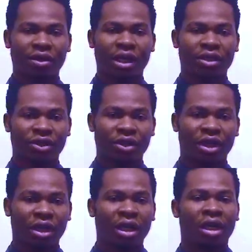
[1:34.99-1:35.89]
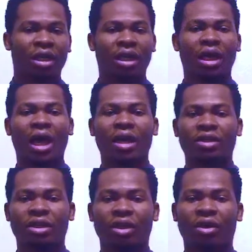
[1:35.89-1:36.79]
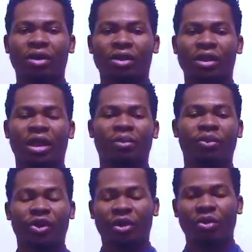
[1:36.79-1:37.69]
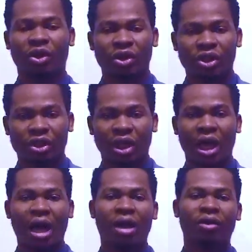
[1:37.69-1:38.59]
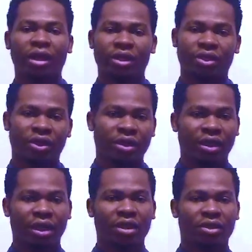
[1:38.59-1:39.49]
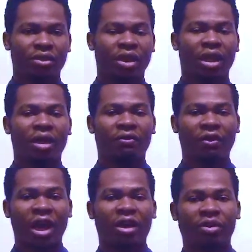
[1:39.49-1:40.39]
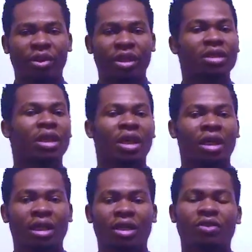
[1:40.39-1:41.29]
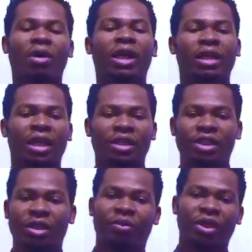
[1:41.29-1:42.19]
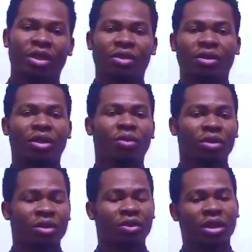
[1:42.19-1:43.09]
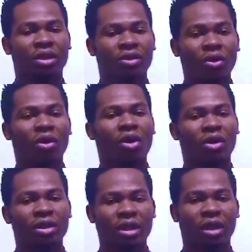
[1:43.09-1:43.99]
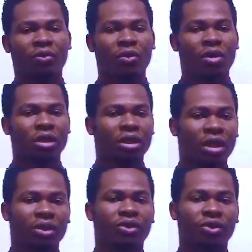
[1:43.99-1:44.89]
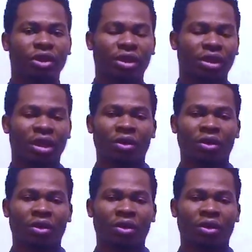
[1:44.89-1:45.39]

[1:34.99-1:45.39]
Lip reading: to Nigeria, they actually understand pretty much how dangerous it is to their environment. That's why they are shipping it to the so-called third world countries,